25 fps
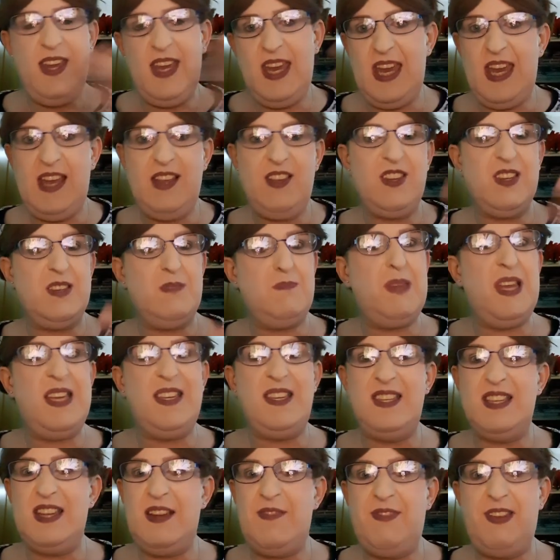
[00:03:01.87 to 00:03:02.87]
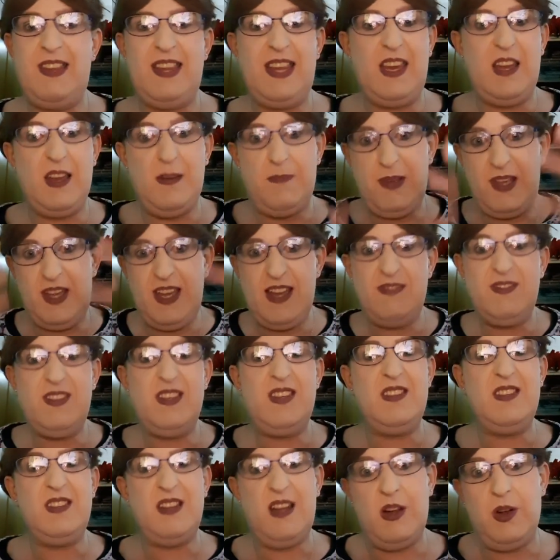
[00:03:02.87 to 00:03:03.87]
it just messes everything up and you have to
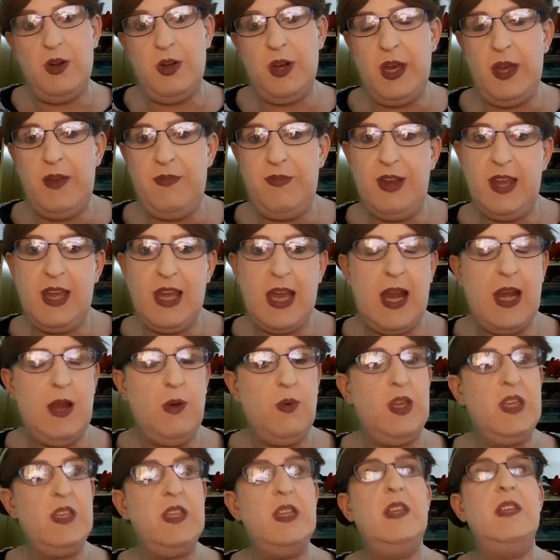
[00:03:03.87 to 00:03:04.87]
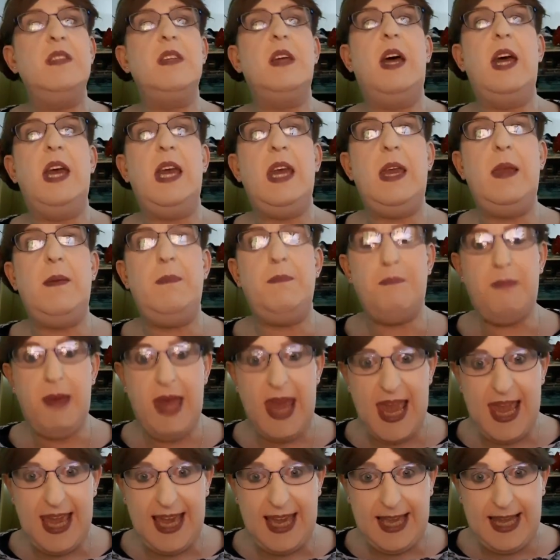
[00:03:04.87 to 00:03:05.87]
start all over again, which is a
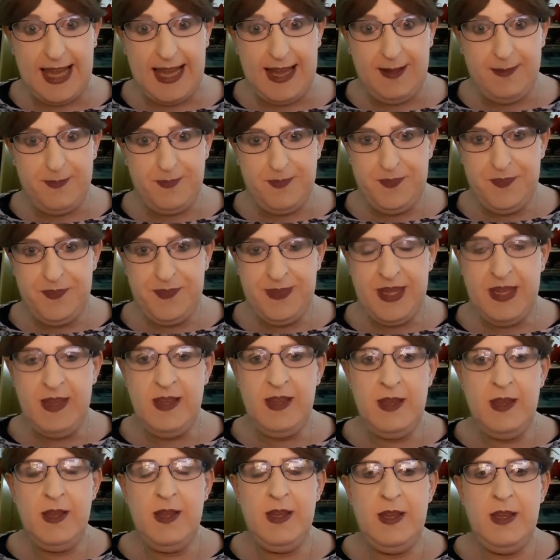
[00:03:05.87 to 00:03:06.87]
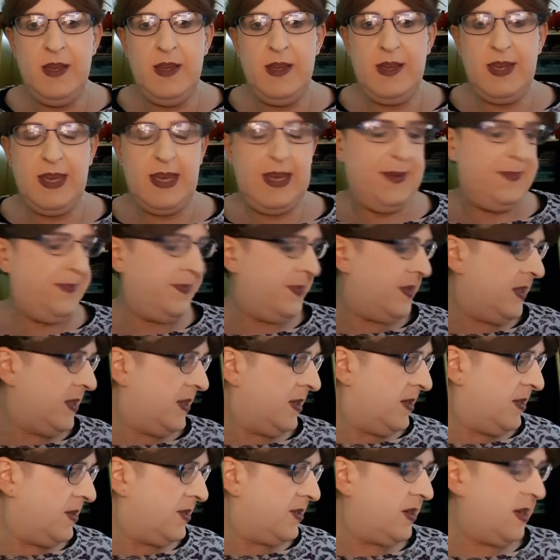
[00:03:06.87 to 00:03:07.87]
pain. Okay,
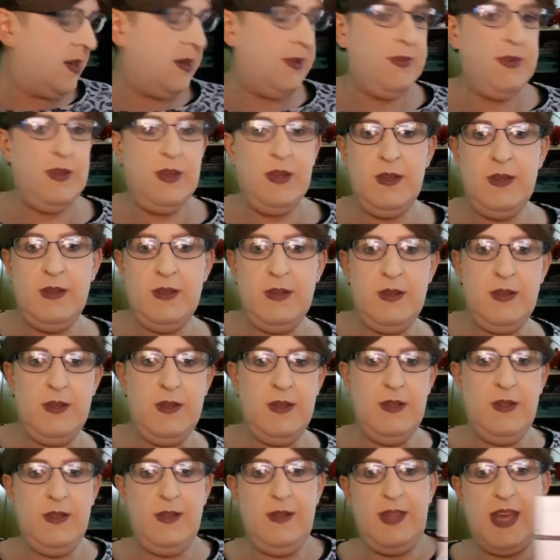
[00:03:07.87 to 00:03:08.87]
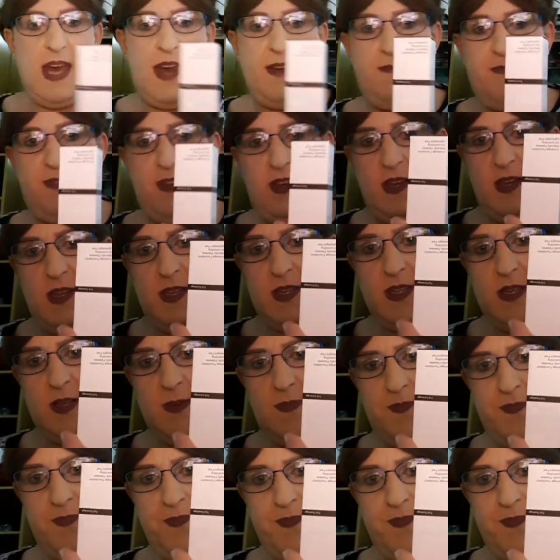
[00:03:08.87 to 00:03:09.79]
so that first.